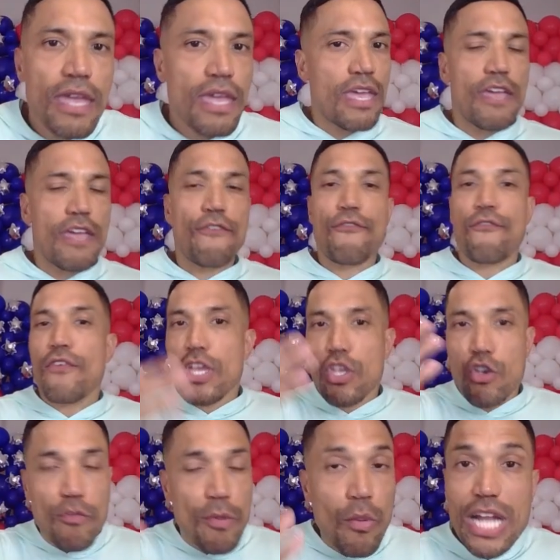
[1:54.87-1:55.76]
If
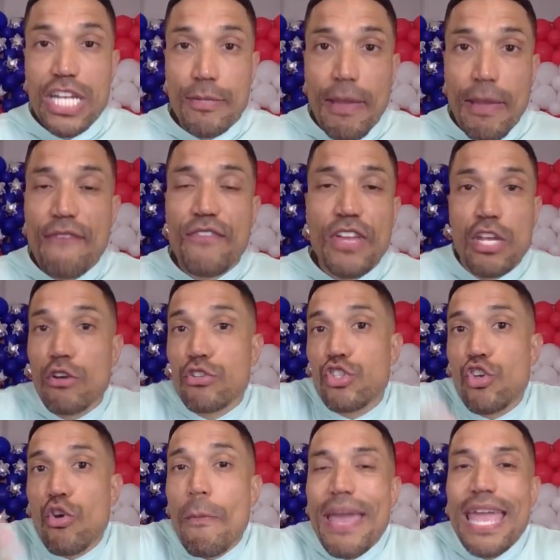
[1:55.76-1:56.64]
you've been watching my videos,
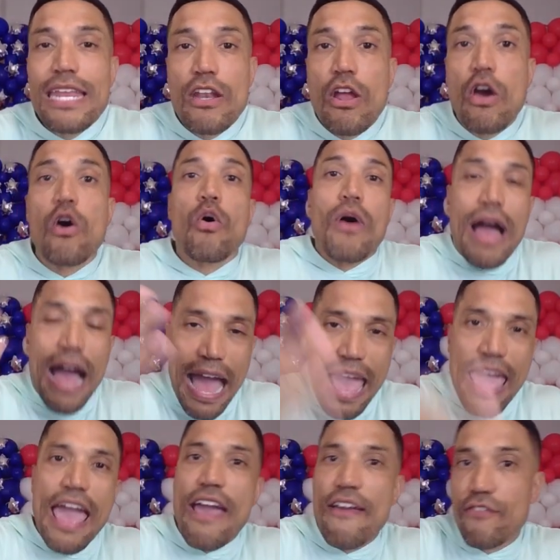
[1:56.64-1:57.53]
you may know
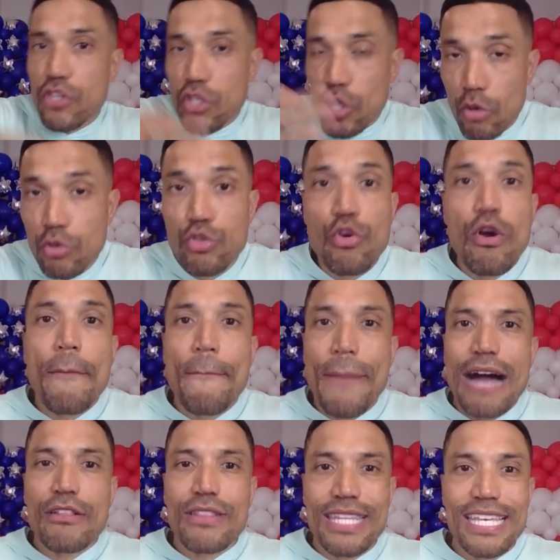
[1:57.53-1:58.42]
I have told you
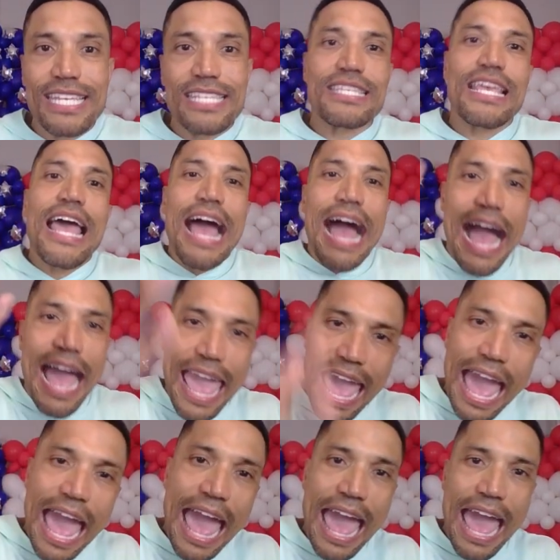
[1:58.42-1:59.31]
about this. I
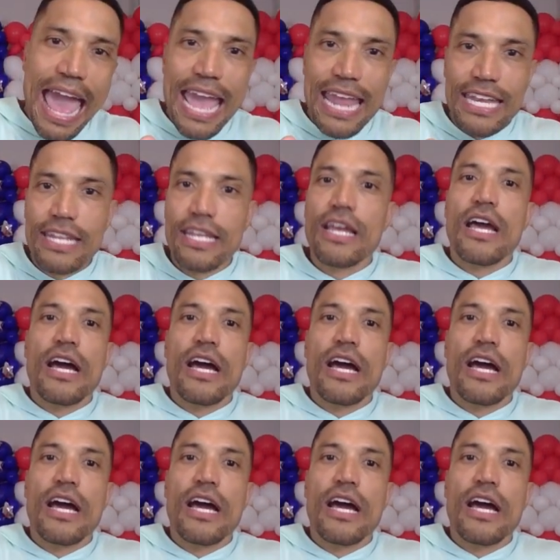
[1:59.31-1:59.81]
had